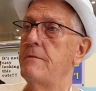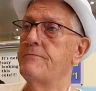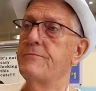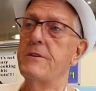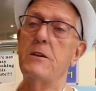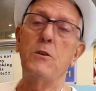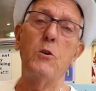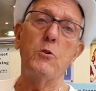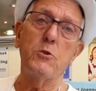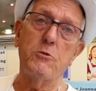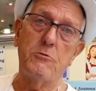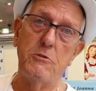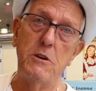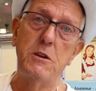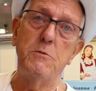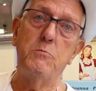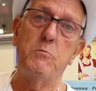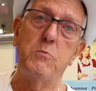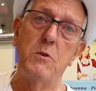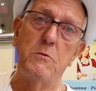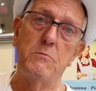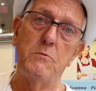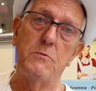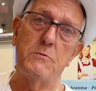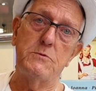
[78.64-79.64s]
if they're not
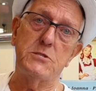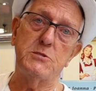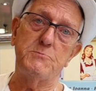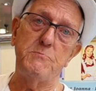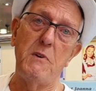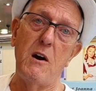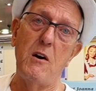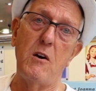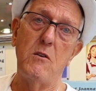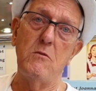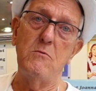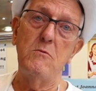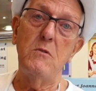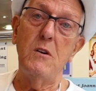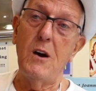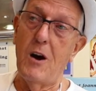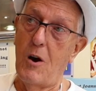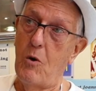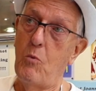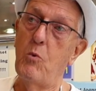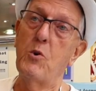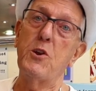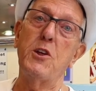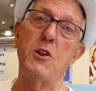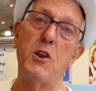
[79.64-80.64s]
greeted with a smile,
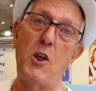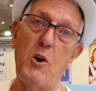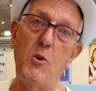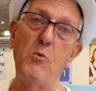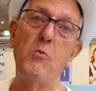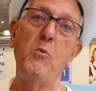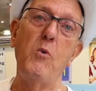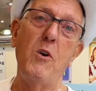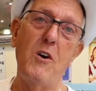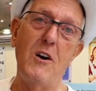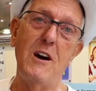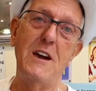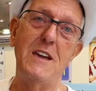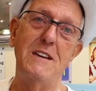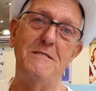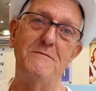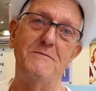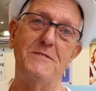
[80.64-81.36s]
I want to know why.